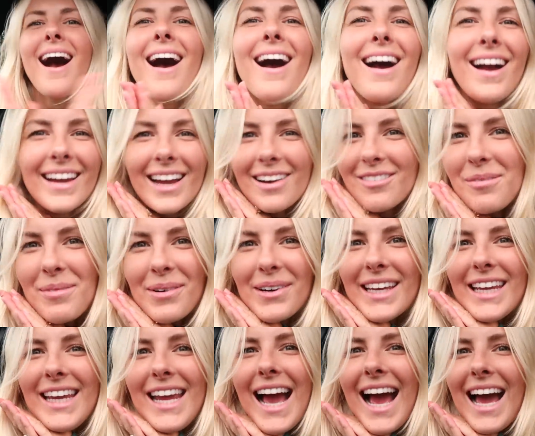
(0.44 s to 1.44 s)
Hi
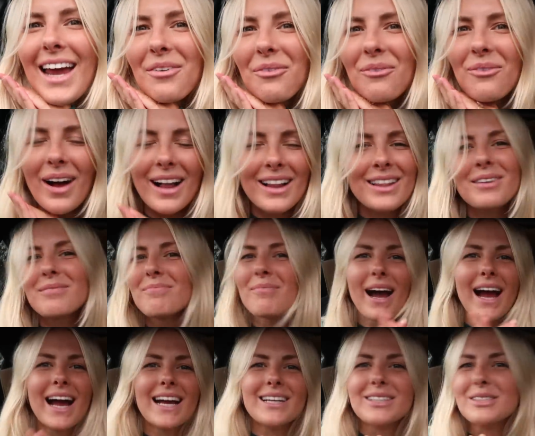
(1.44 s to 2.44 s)
everybody and welcome
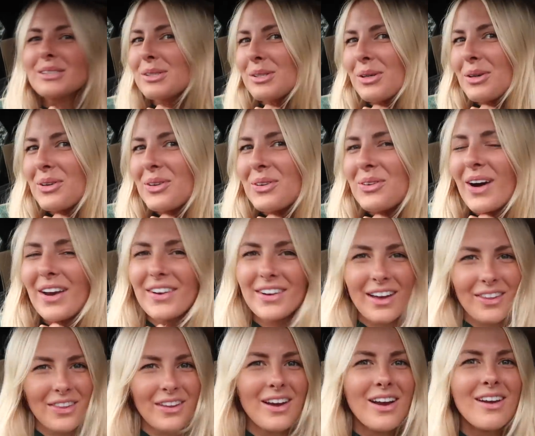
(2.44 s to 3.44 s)
back to
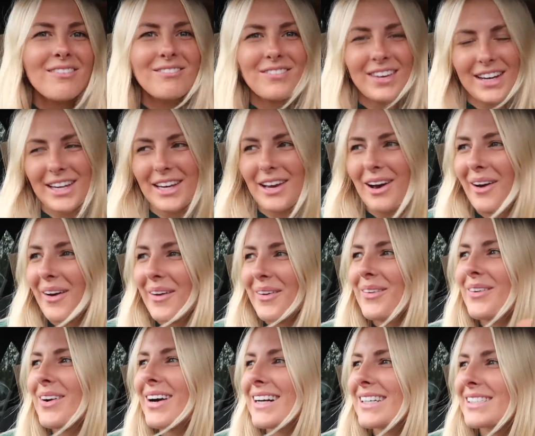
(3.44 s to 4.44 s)
another
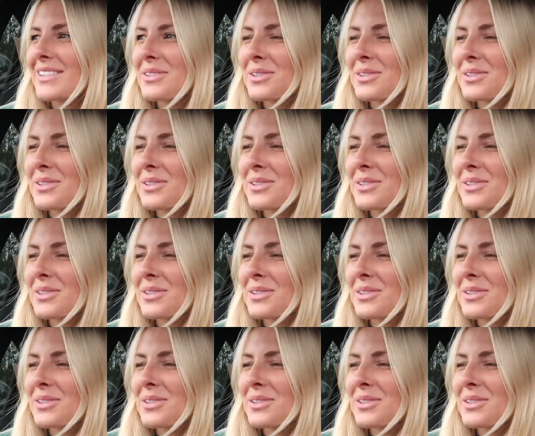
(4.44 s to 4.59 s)
video.